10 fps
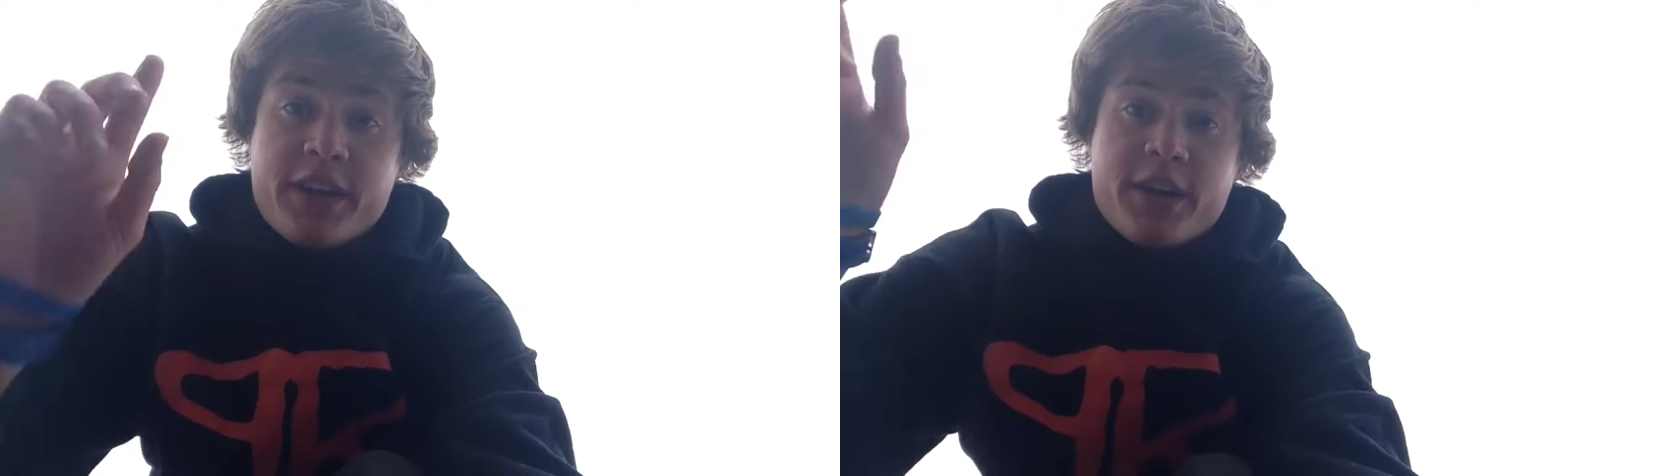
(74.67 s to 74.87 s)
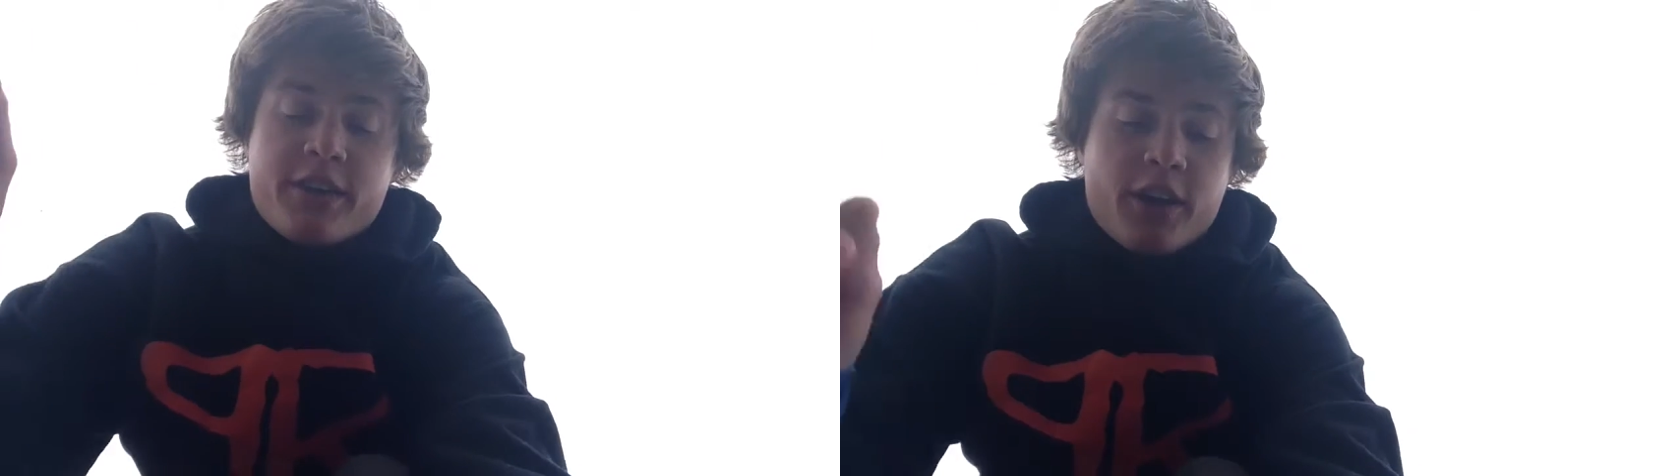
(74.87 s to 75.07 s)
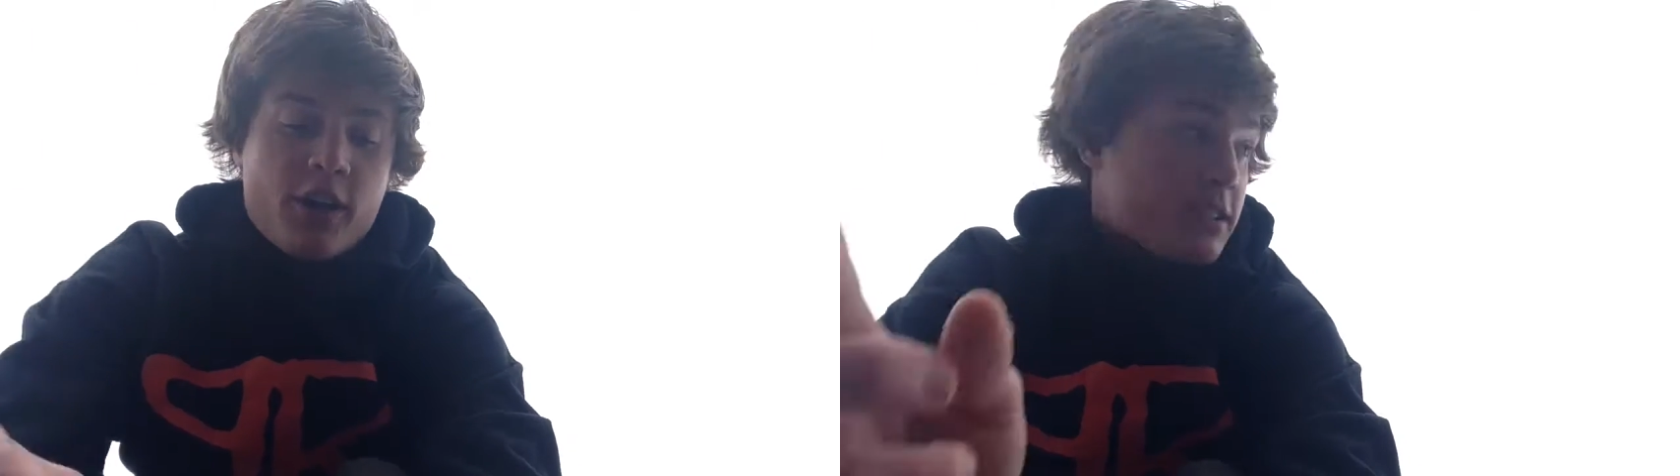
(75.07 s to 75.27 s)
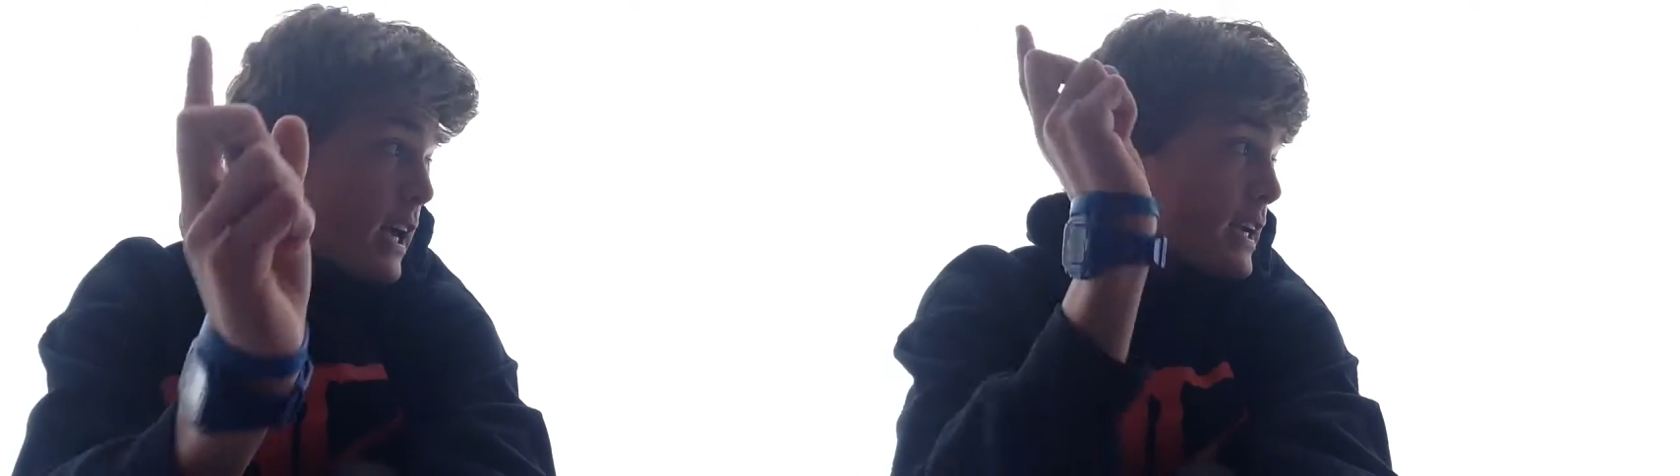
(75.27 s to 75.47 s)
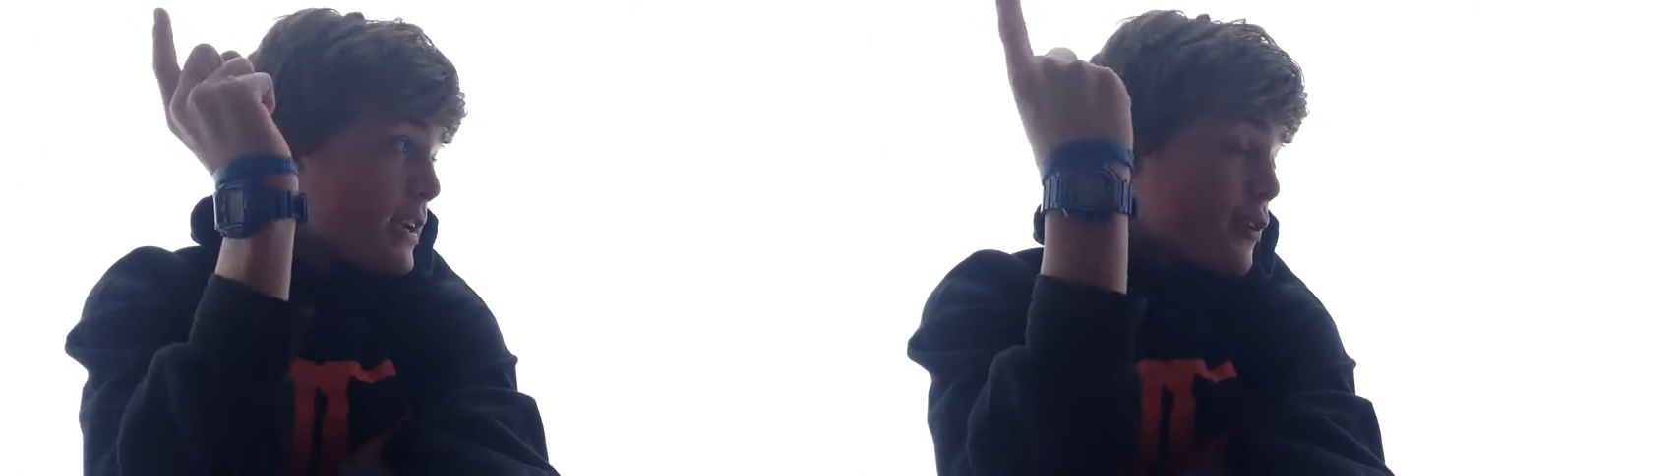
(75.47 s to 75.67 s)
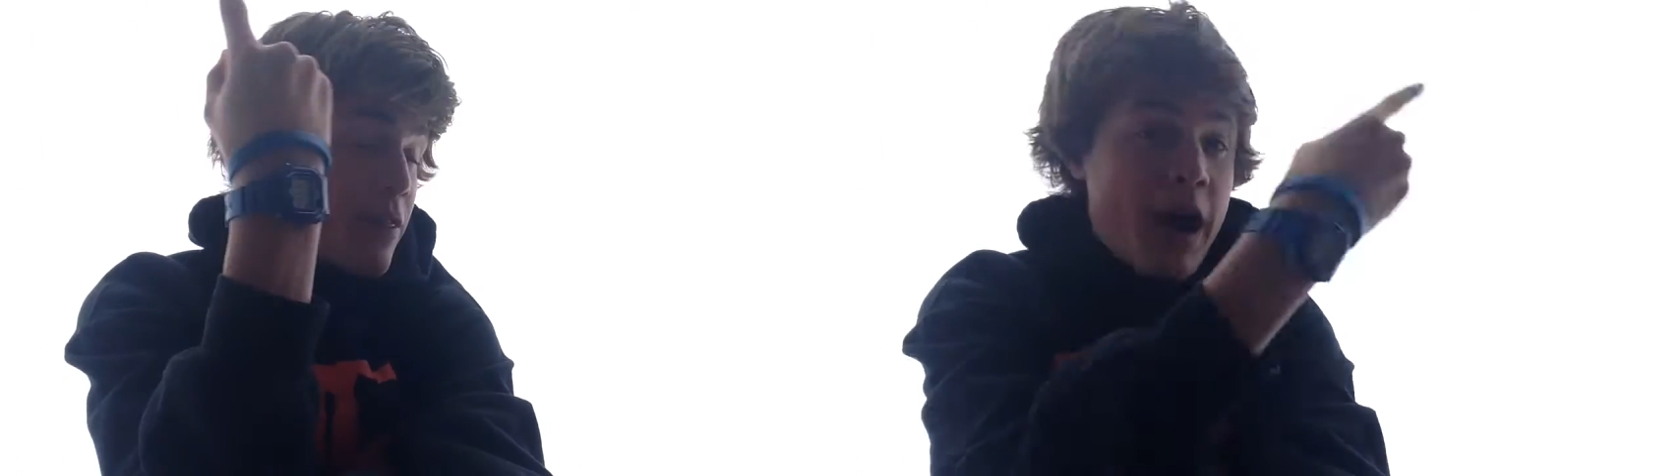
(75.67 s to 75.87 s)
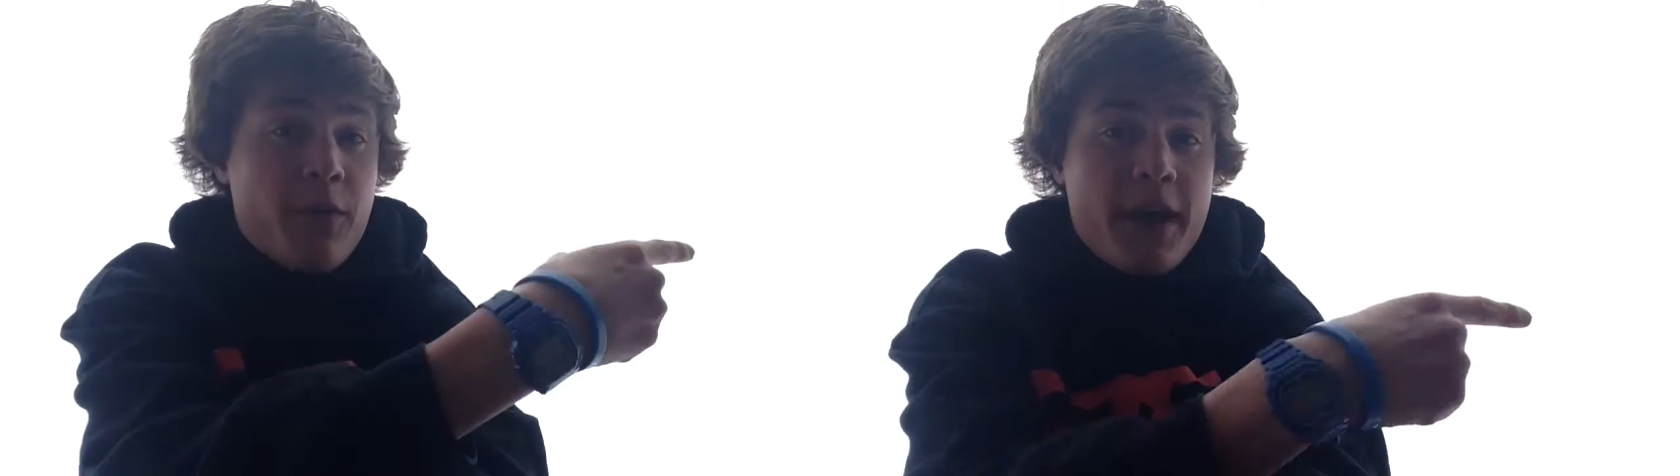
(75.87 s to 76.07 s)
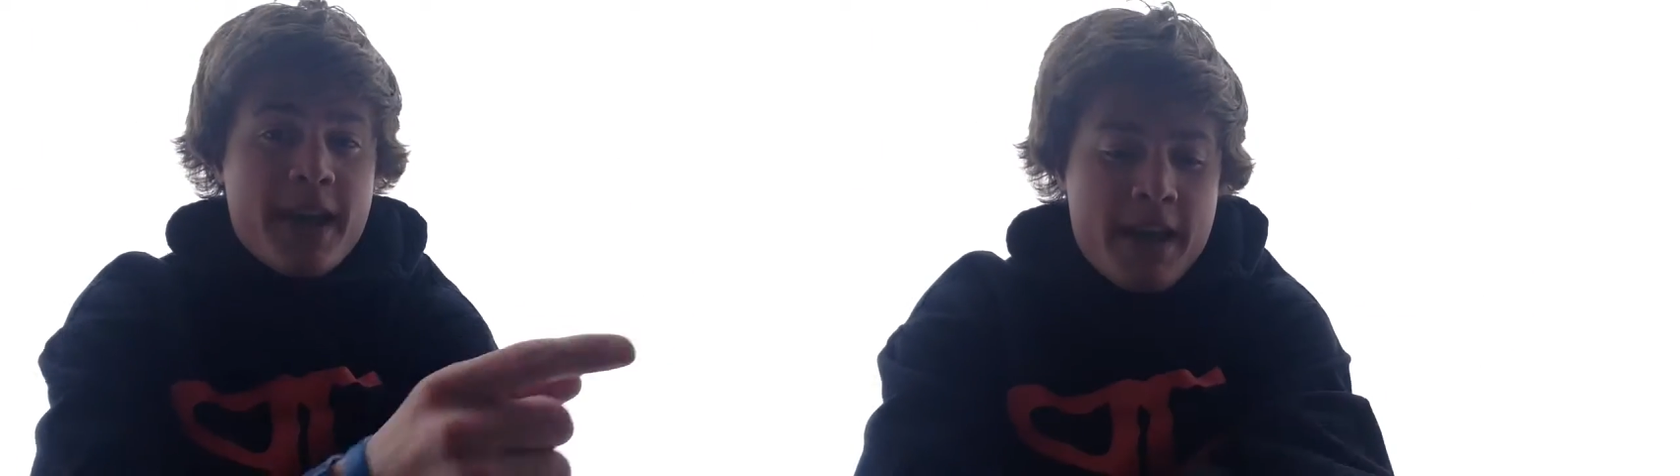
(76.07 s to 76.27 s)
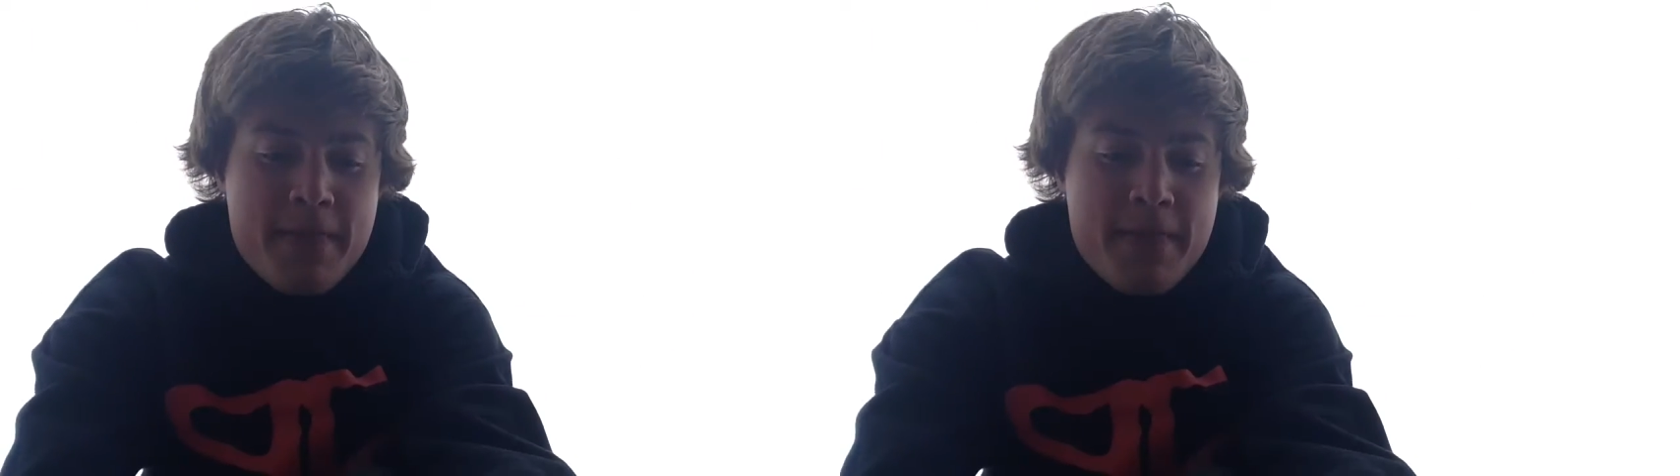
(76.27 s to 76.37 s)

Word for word: here in the cul de and go that way